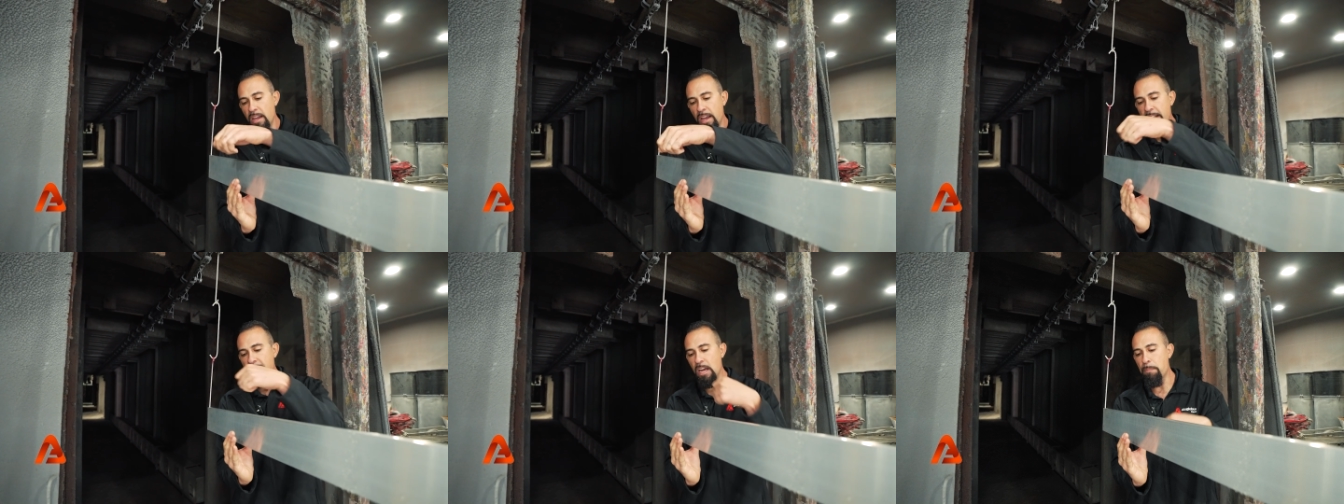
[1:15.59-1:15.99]

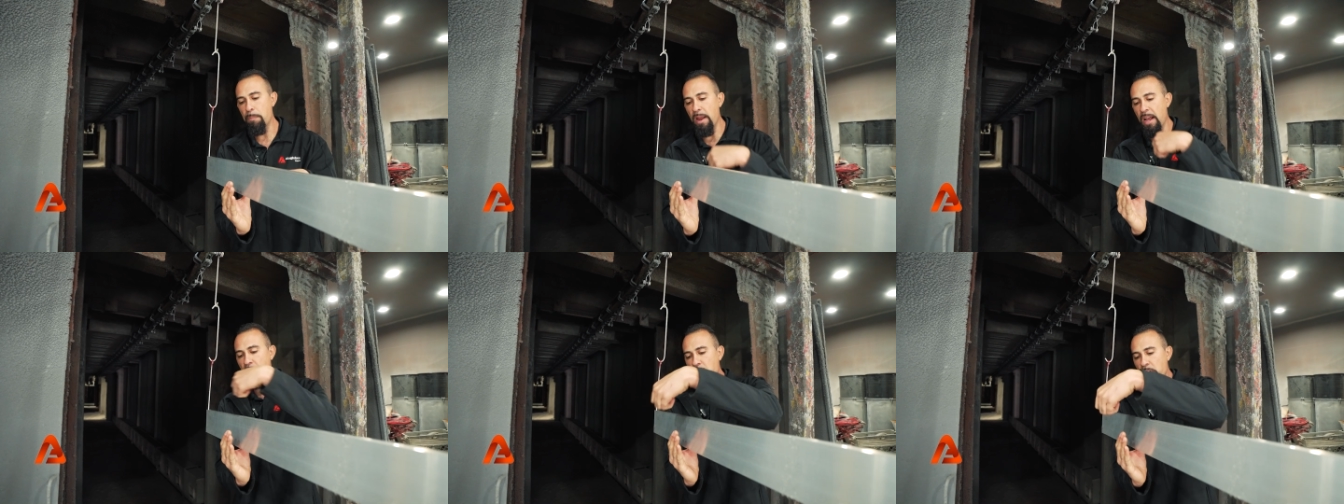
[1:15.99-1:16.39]
and I
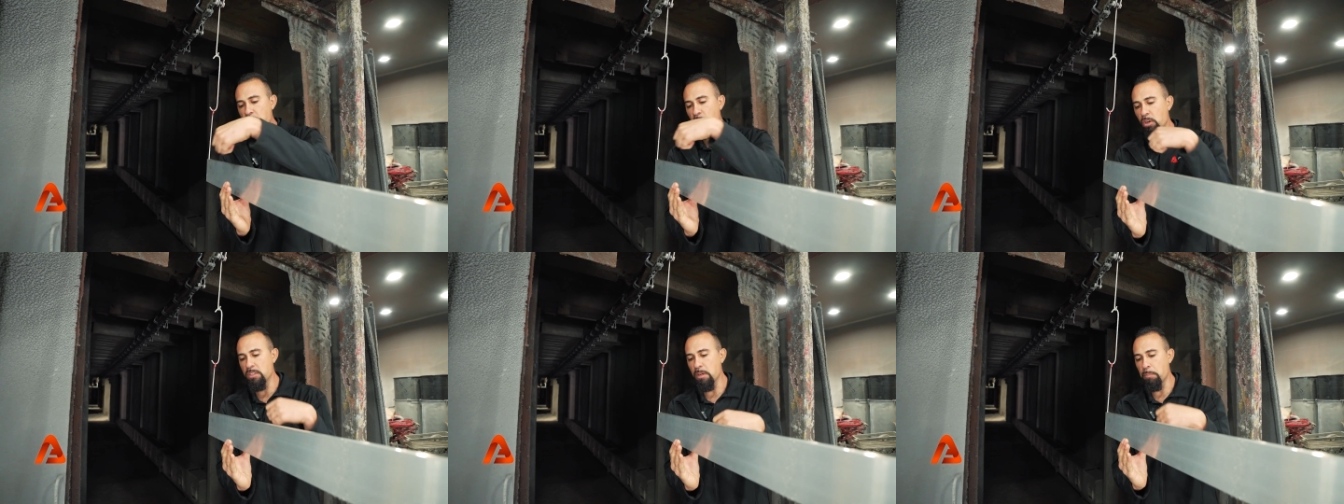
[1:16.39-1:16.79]
powder
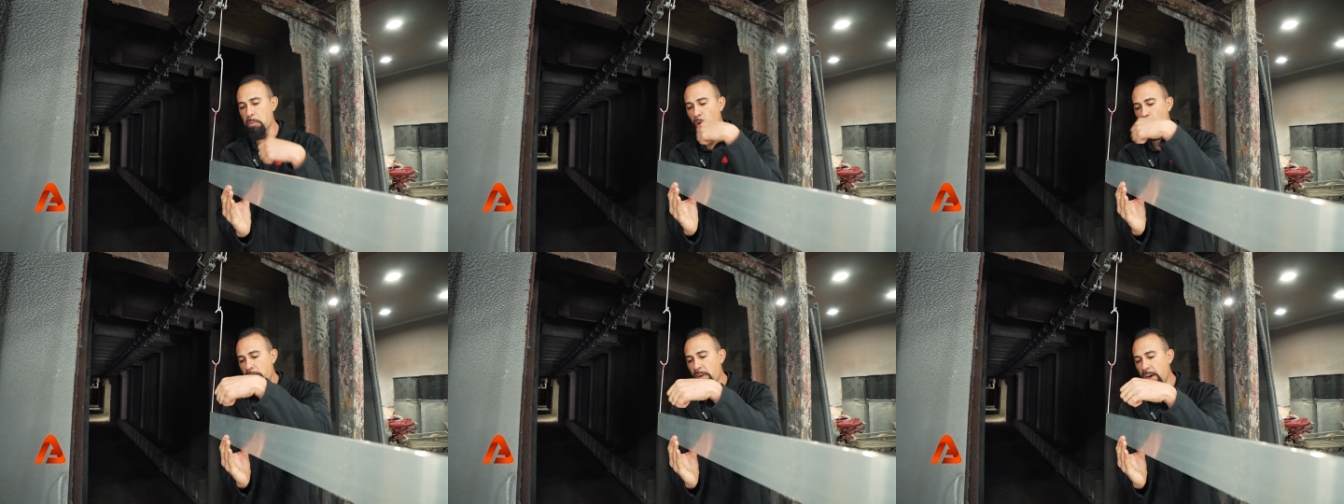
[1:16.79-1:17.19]
coat the
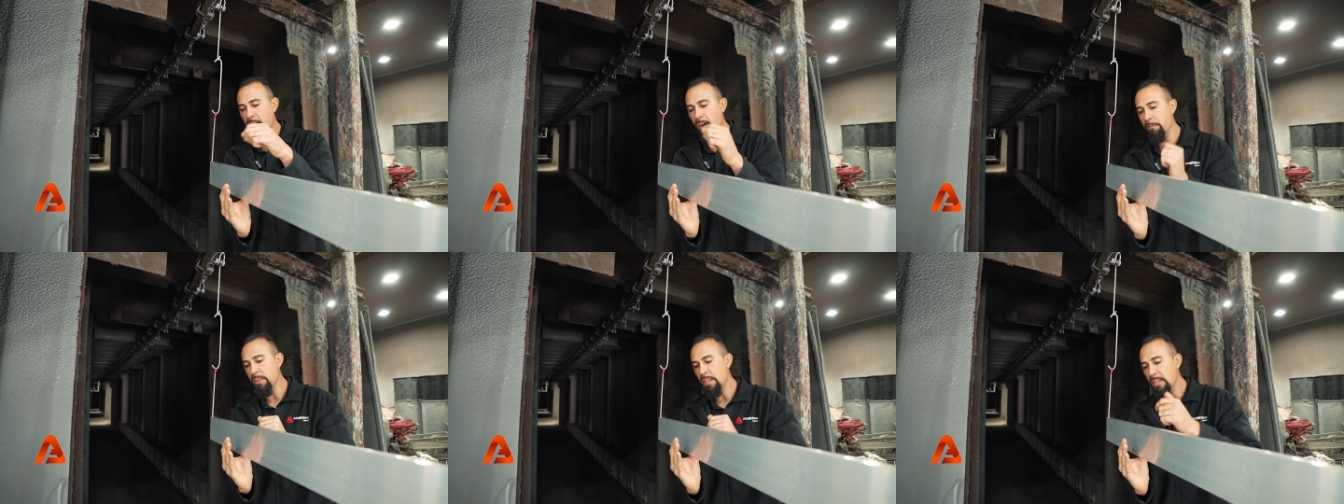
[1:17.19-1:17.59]

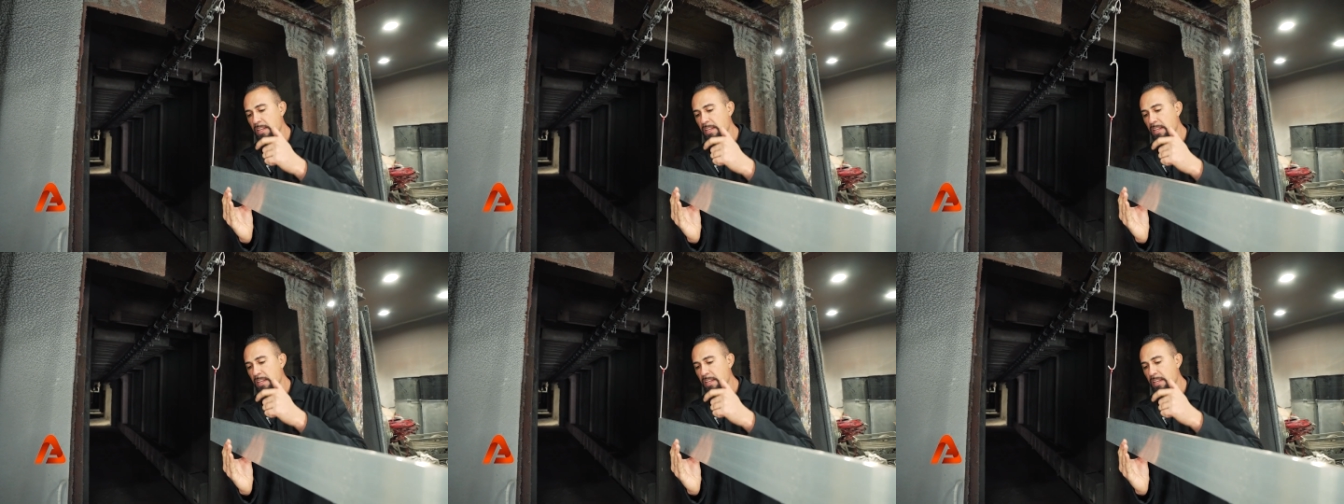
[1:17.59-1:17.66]
profile,